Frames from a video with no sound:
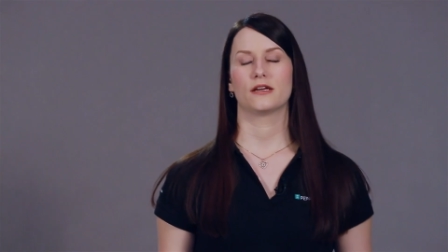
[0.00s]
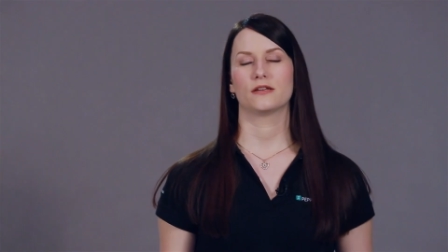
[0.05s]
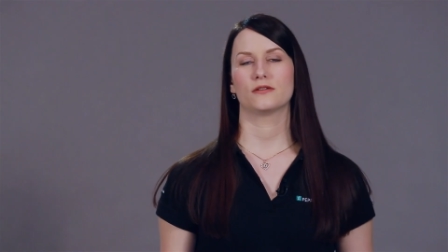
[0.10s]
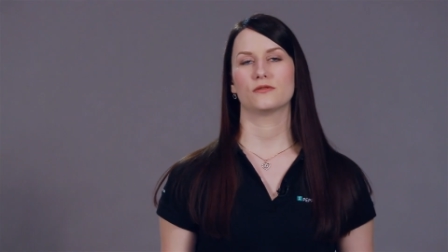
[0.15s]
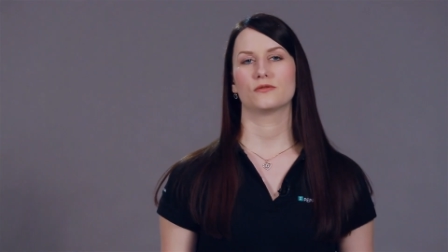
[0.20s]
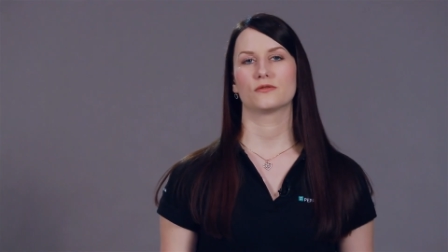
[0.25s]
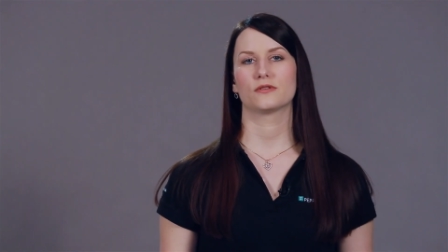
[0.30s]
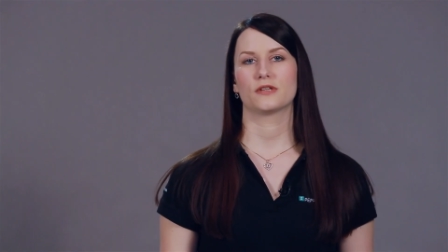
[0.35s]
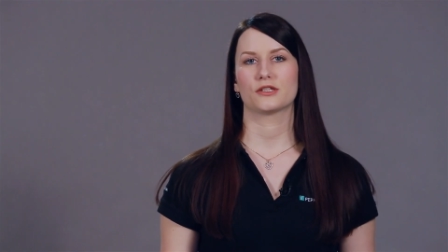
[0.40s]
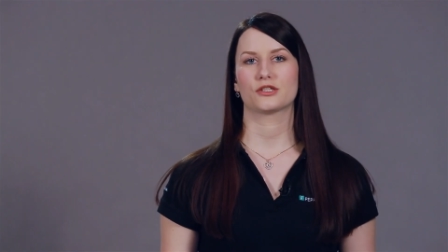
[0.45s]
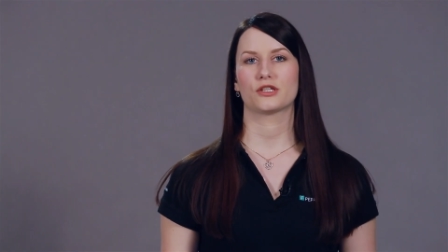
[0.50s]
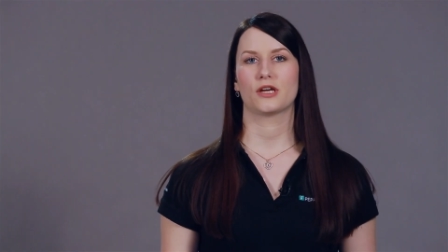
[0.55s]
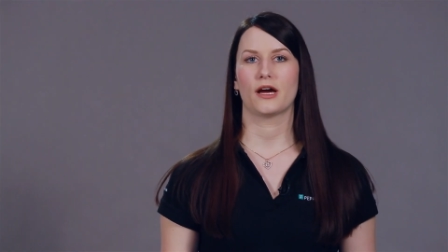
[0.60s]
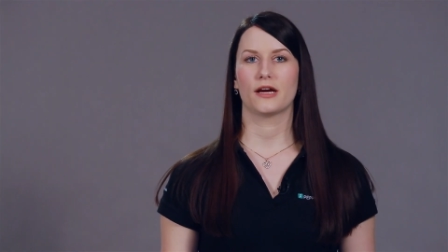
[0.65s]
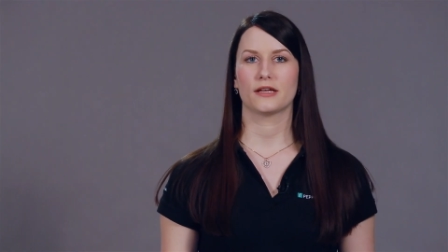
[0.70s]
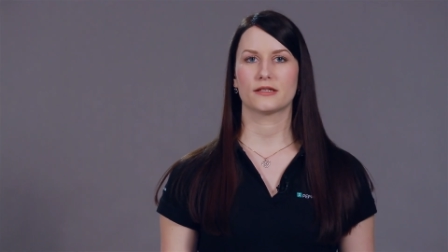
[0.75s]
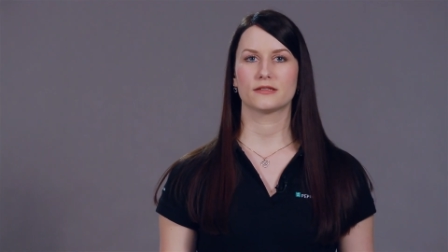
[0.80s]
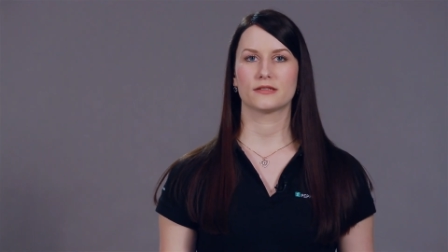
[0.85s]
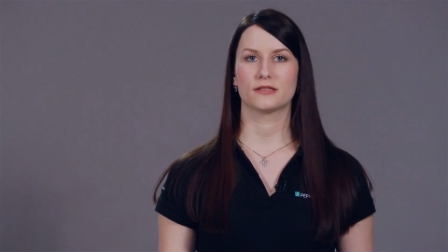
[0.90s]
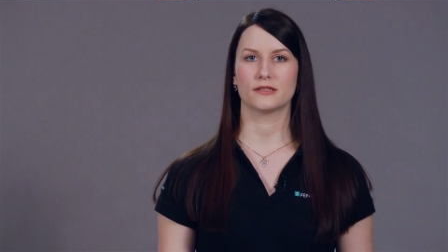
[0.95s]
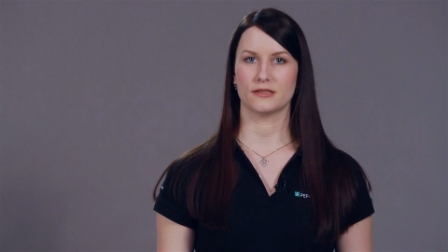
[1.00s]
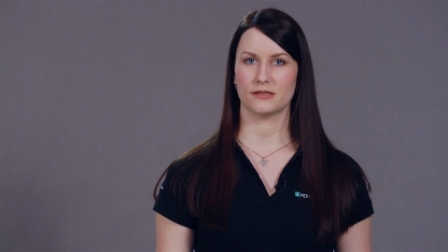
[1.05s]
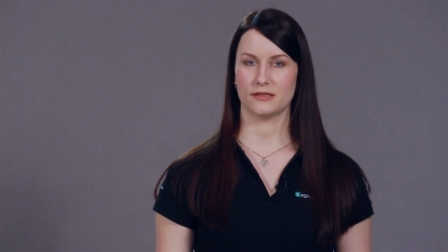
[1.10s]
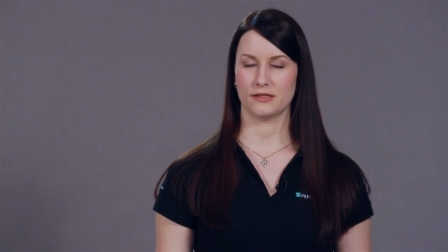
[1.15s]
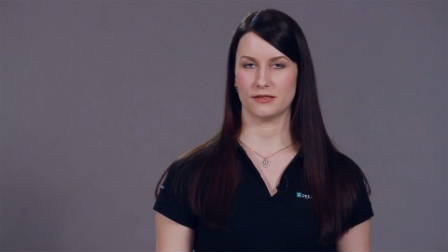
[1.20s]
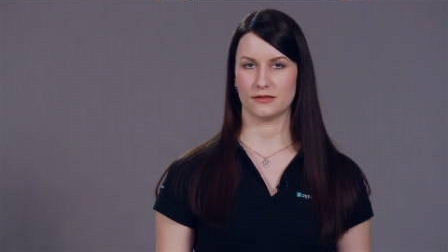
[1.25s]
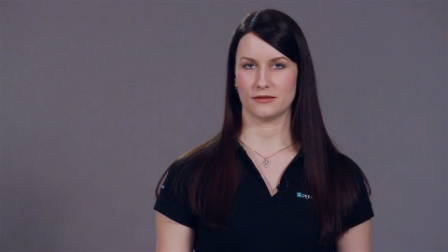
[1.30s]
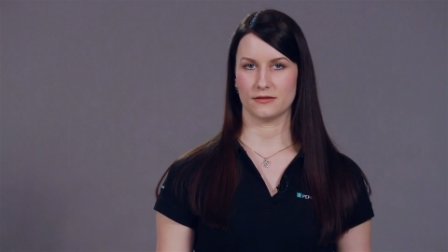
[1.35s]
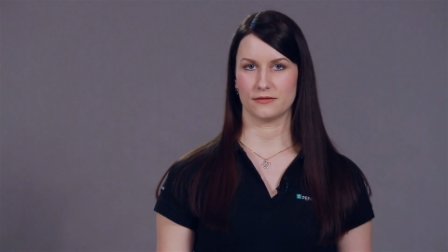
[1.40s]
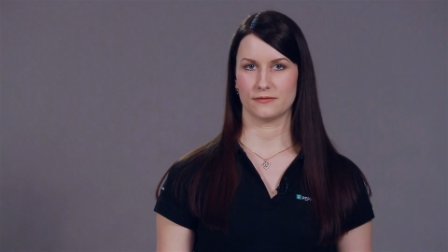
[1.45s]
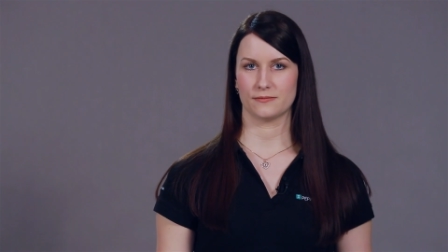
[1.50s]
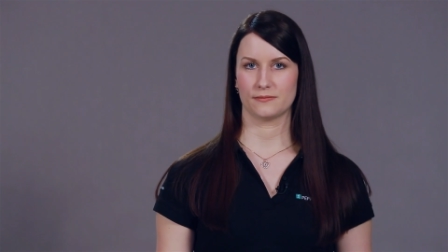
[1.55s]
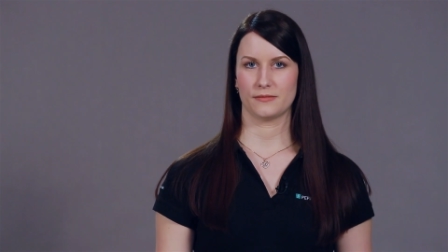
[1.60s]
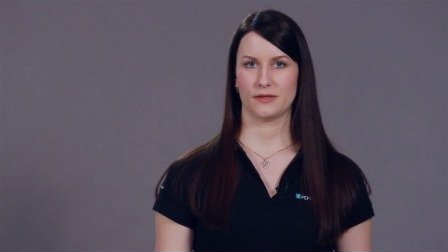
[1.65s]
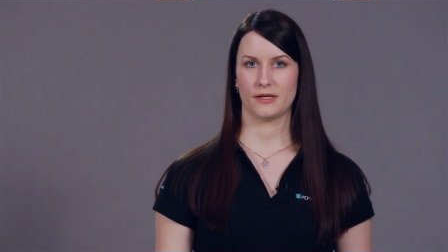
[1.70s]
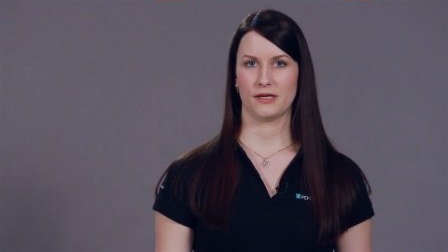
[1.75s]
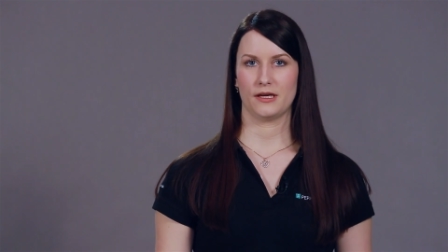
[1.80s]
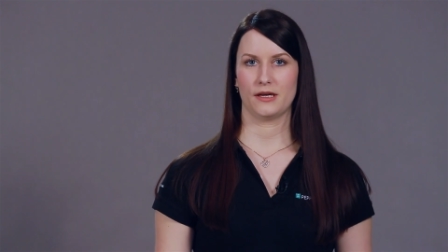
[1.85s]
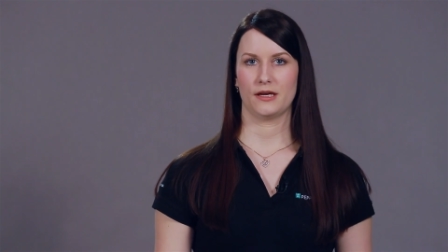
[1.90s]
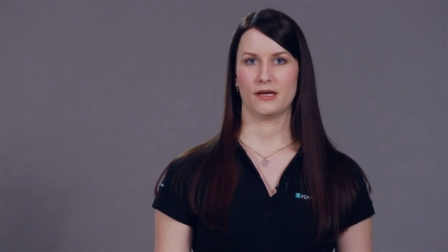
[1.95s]
read heads look very similar.
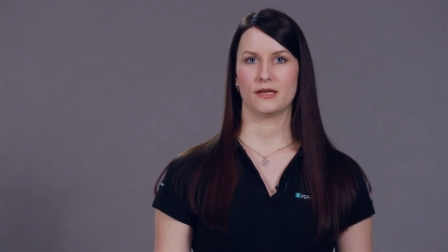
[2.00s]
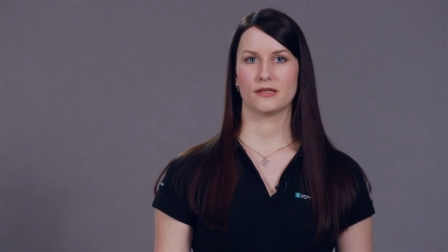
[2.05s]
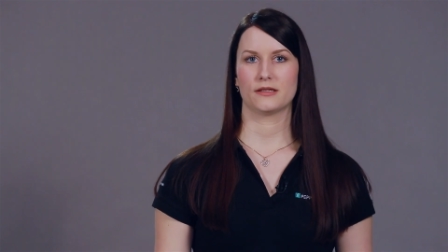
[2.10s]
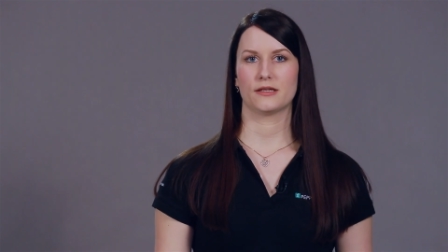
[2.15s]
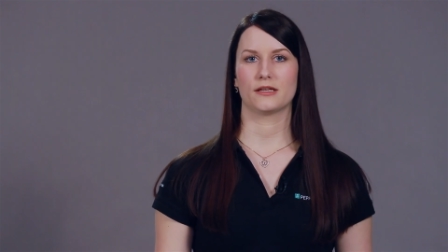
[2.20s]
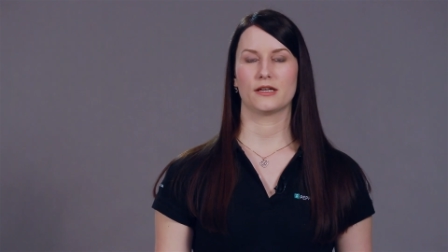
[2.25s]
However,